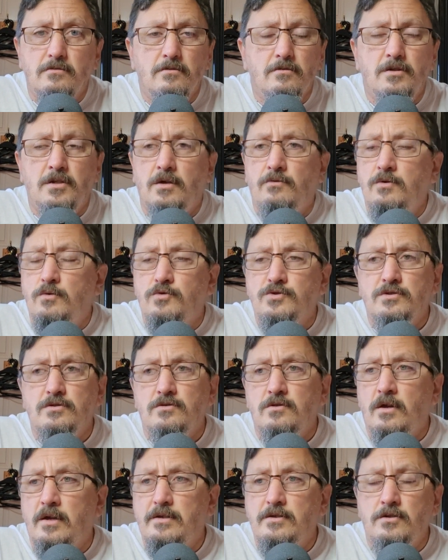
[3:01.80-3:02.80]
It wasn't
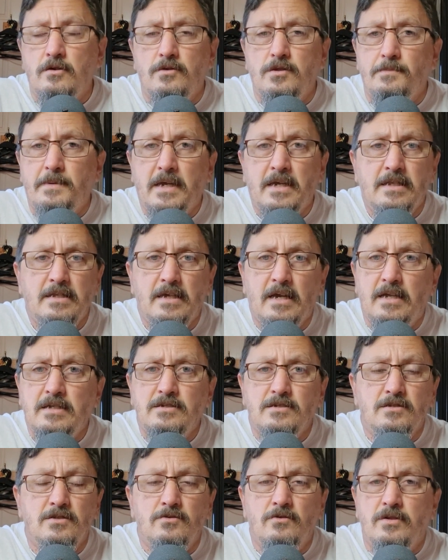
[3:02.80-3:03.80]
like, the back in the
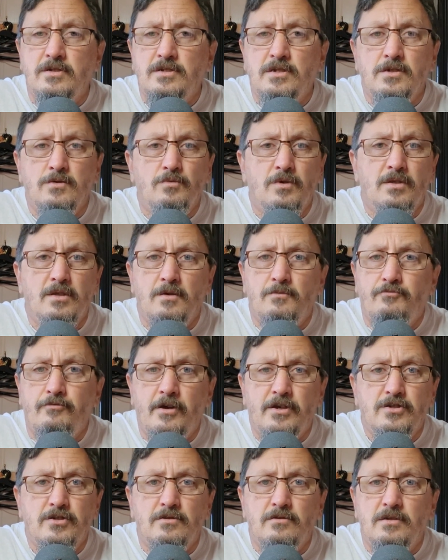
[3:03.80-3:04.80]
80s and 90s where the
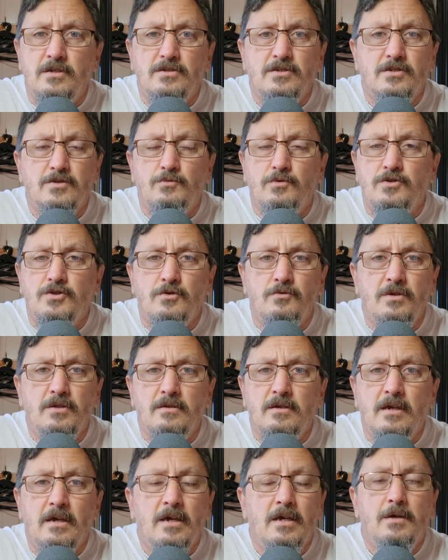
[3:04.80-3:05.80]
impressionists were doing
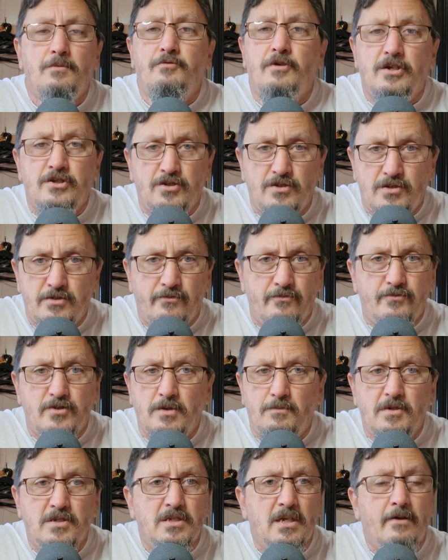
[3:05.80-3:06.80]
impressions of
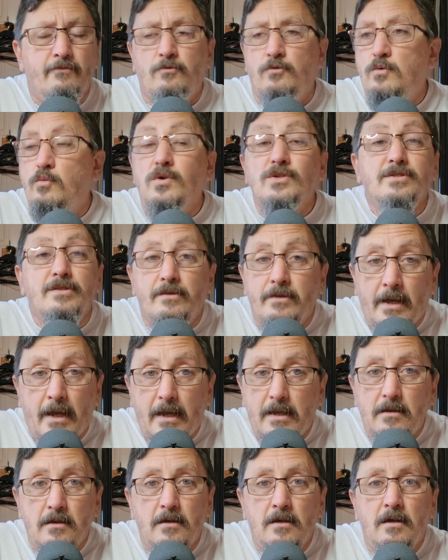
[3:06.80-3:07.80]
Jimmy Savile. It wasn't
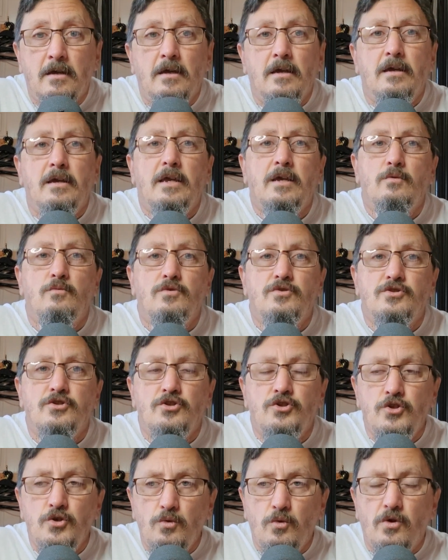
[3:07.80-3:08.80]
that. It was a
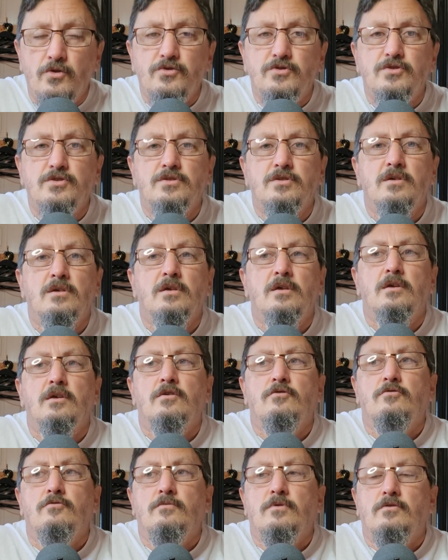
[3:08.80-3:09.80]
nuanced
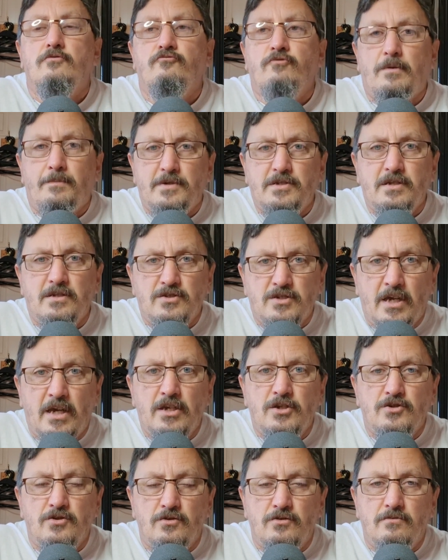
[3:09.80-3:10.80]

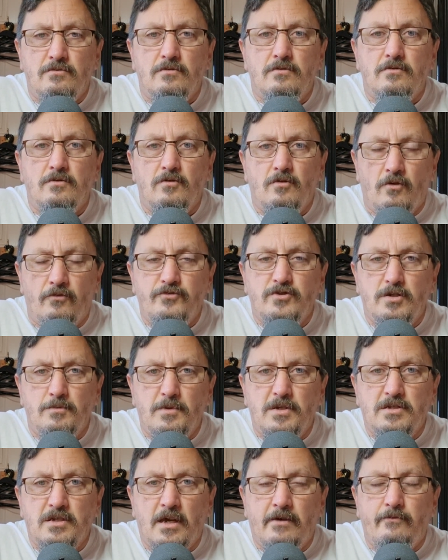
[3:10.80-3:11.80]
representation of
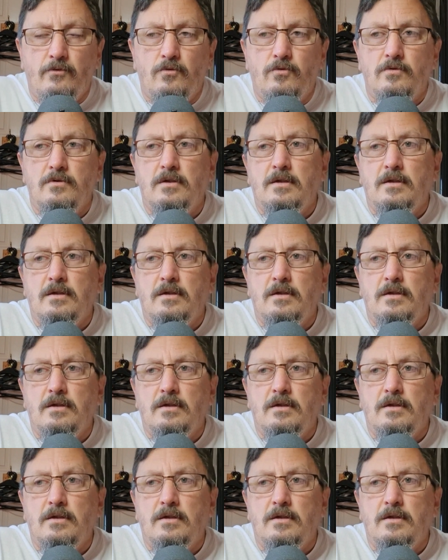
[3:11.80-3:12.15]
Jimmy Savile